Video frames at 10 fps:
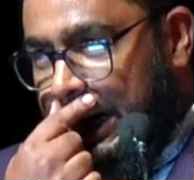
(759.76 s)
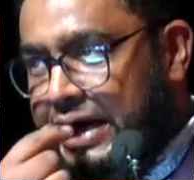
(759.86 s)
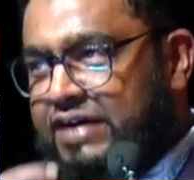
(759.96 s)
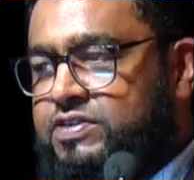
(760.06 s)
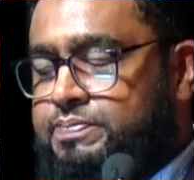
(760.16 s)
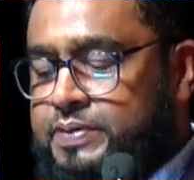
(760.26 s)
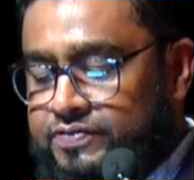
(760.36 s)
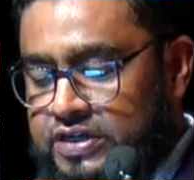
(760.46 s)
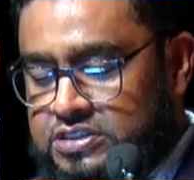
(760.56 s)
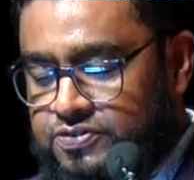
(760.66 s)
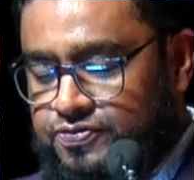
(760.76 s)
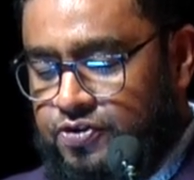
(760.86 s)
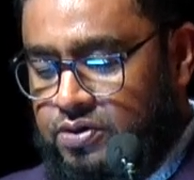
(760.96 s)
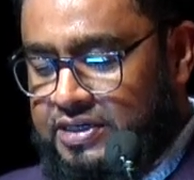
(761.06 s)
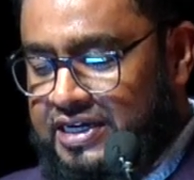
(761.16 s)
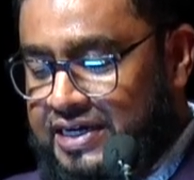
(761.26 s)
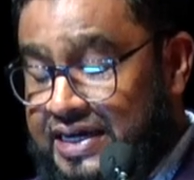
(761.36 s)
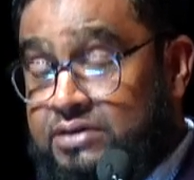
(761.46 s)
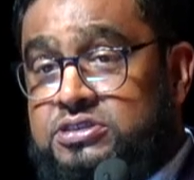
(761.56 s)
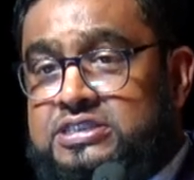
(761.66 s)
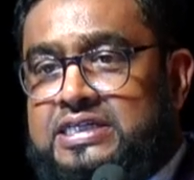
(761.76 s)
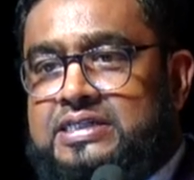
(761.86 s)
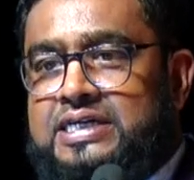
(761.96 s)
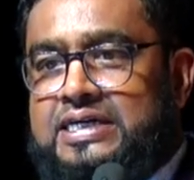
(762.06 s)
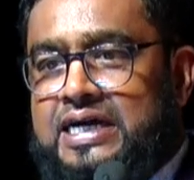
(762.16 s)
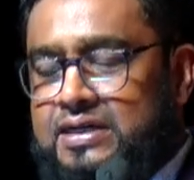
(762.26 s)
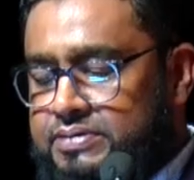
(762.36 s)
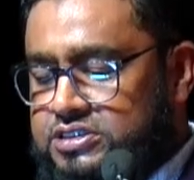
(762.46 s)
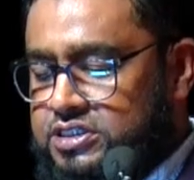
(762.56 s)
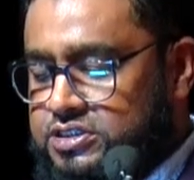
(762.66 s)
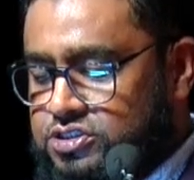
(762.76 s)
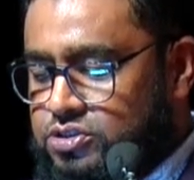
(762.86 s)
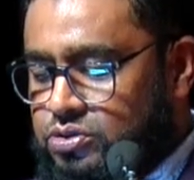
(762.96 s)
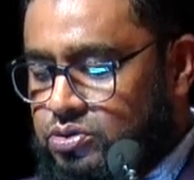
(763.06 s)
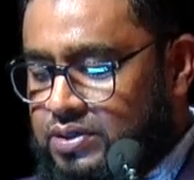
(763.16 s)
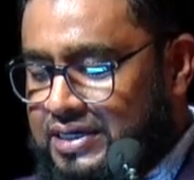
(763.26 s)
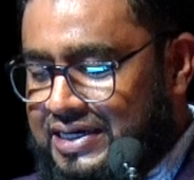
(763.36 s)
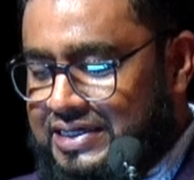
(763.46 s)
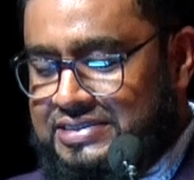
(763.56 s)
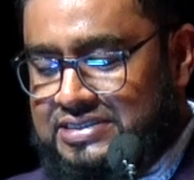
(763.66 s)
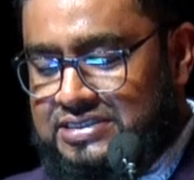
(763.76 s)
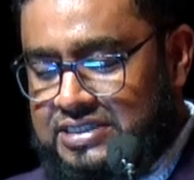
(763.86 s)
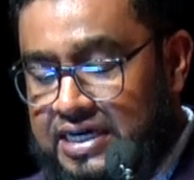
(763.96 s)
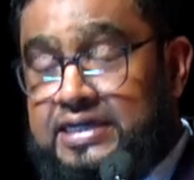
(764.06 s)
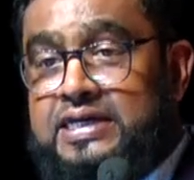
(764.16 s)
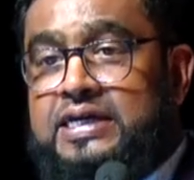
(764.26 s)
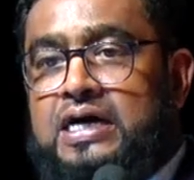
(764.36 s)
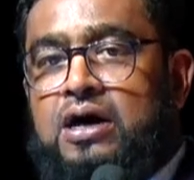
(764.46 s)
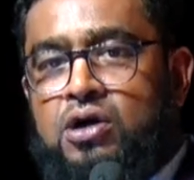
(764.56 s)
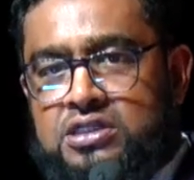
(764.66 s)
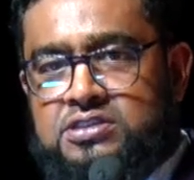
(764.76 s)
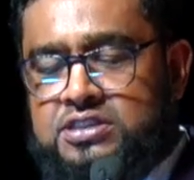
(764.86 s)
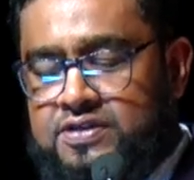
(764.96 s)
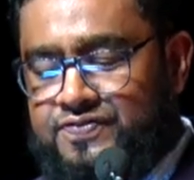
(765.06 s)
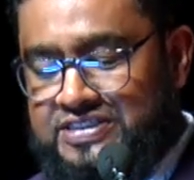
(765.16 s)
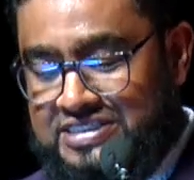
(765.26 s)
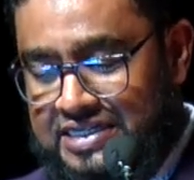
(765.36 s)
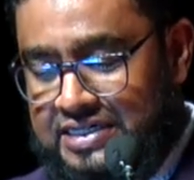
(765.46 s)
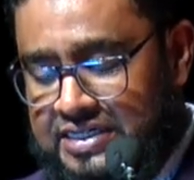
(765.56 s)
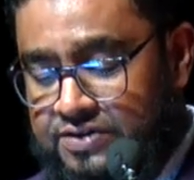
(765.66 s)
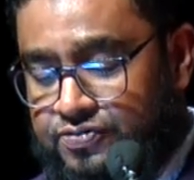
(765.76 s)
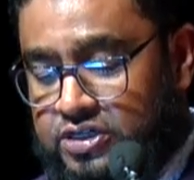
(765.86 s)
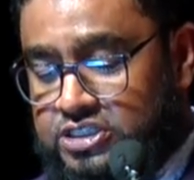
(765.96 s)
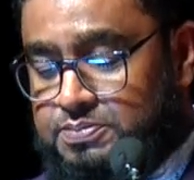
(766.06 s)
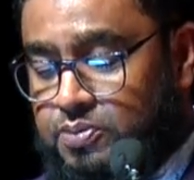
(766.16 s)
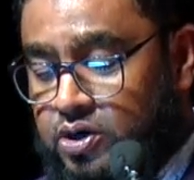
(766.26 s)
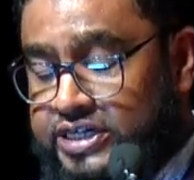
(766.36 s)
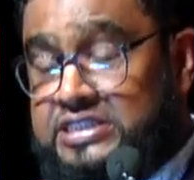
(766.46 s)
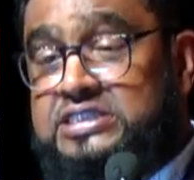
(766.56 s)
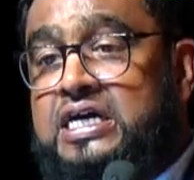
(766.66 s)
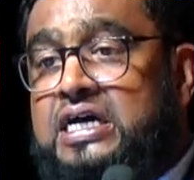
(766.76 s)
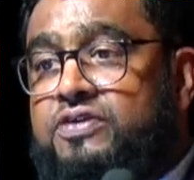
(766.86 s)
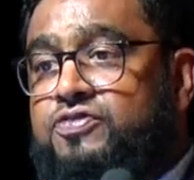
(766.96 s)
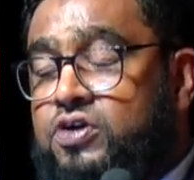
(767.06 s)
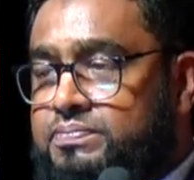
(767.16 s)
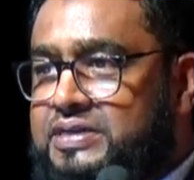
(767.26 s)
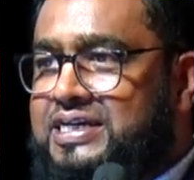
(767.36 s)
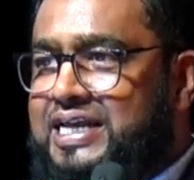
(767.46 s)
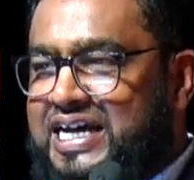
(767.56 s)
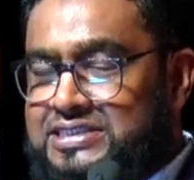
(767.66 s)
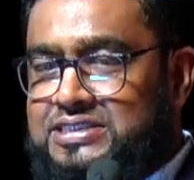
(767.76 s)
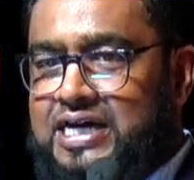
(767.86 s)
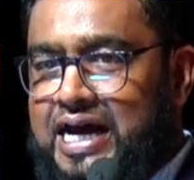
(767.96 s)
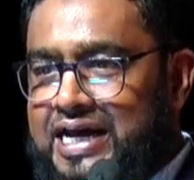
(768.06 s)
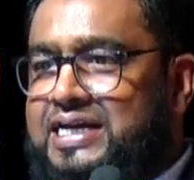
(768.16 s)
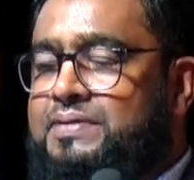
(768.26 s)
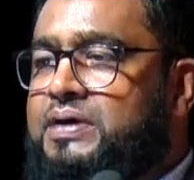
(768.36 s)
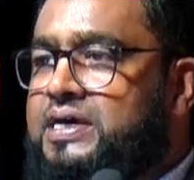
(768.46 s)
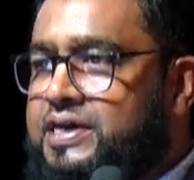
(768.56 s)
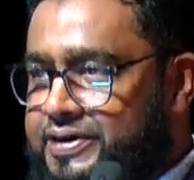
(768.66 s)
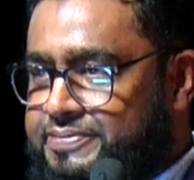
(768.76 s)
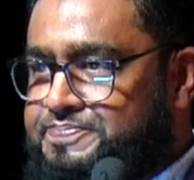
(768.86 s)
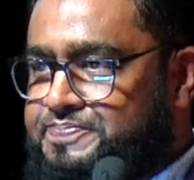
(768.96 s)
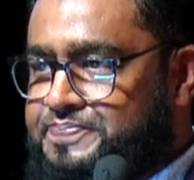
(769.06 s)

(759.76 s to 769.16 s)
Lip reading: I have the privilege of formally announcing that Al-Basheer School is starting a hostel facility for its boys from the next academic year.